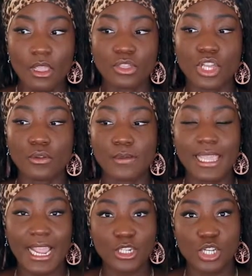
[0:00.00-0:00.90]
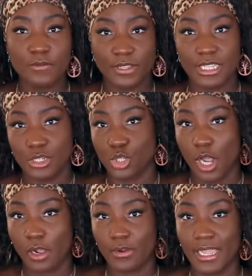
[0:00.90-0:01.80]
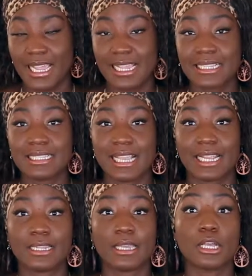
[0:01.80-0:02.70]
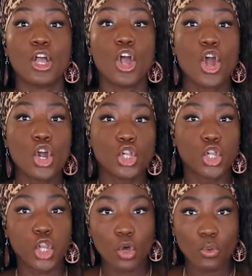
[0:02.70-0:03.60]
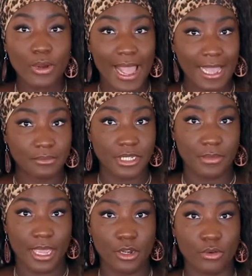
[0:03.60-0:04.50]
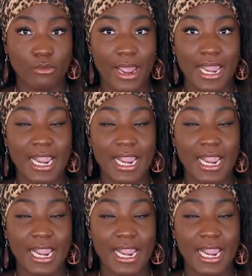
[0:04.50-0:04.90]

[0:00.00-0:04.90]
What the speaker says: the location for this chakra is in the lower abdomen, right?